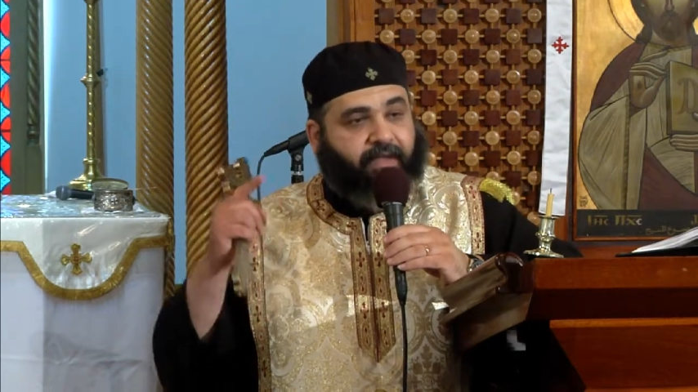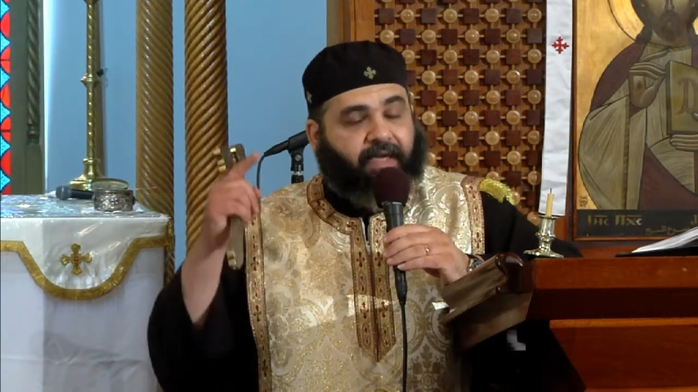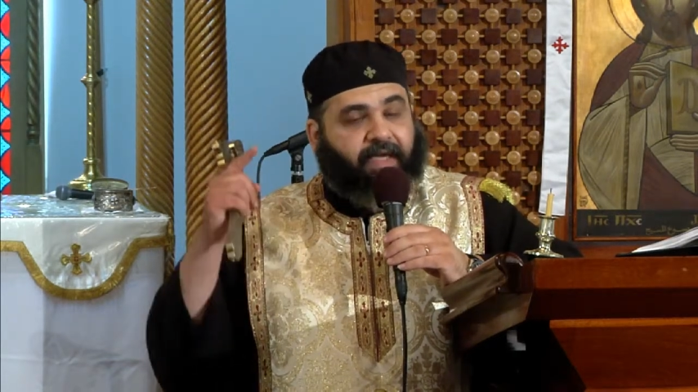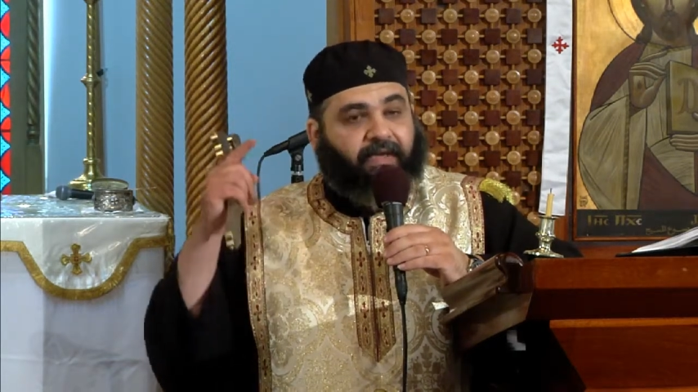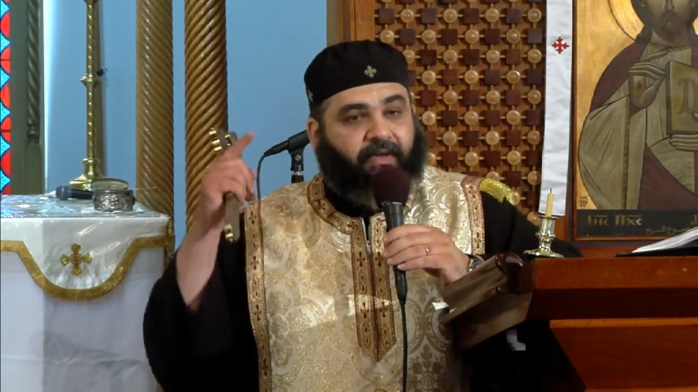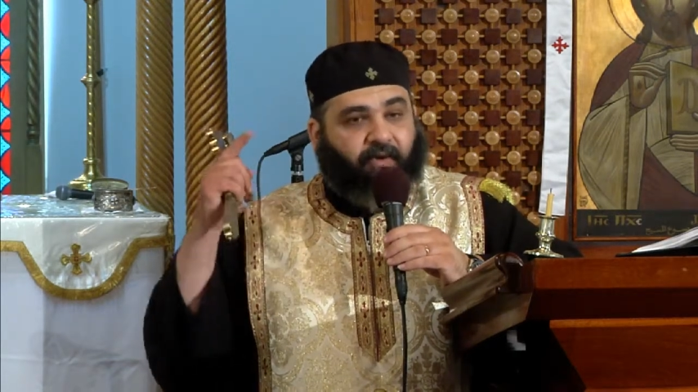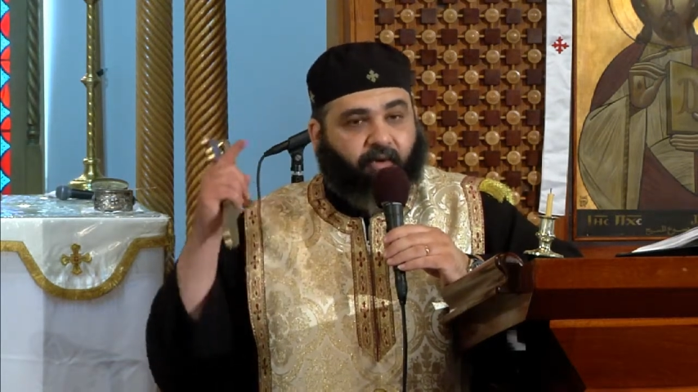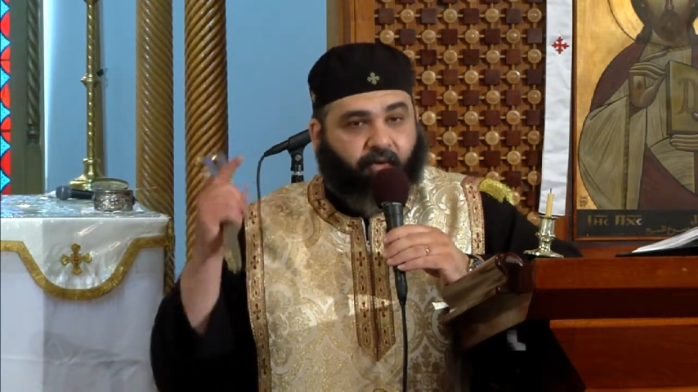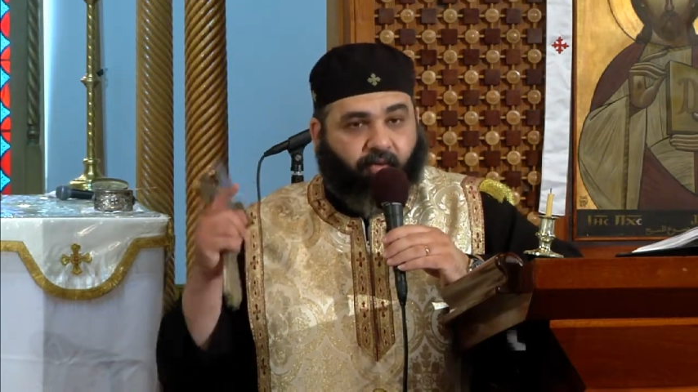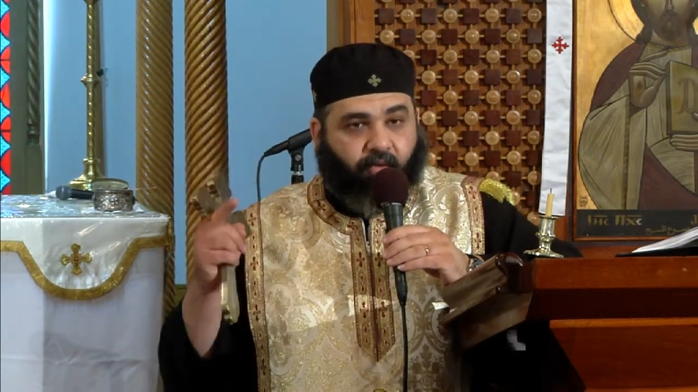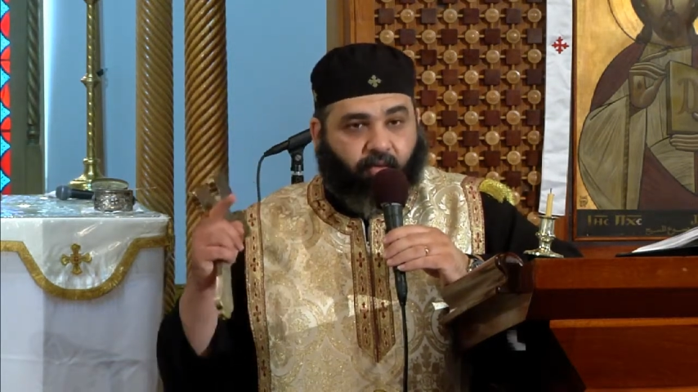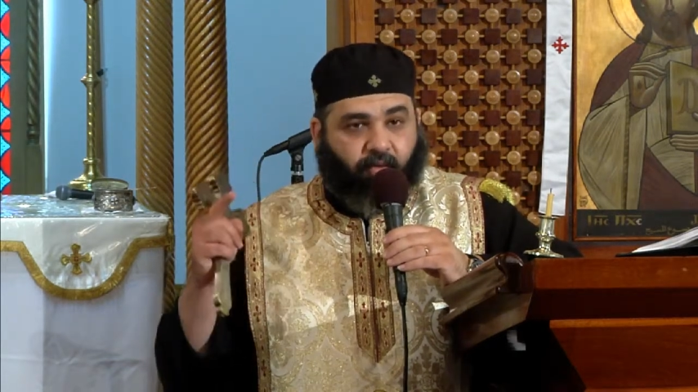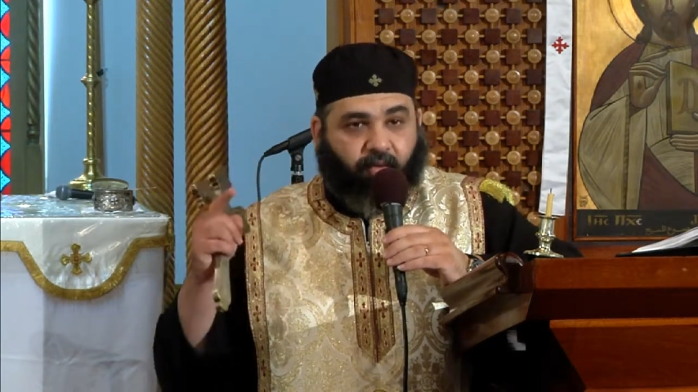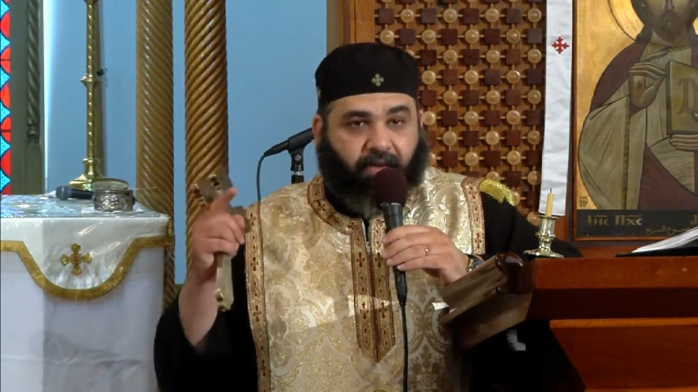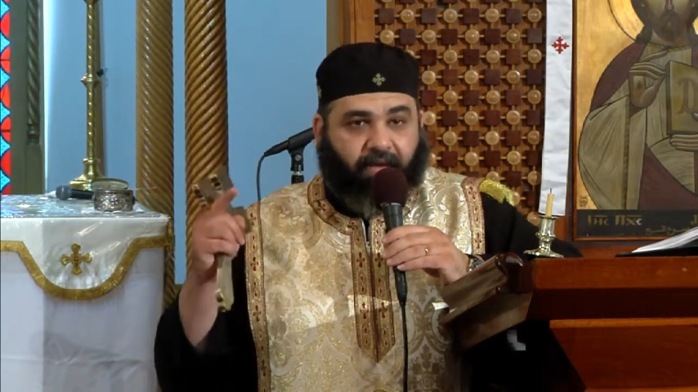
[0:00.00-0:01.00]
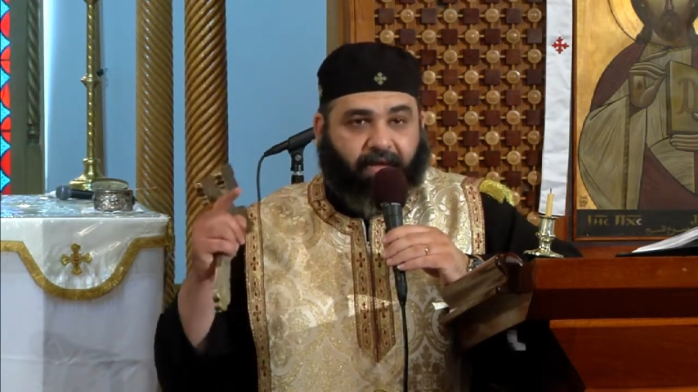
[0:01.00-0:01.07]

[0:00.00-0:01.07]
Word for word: can go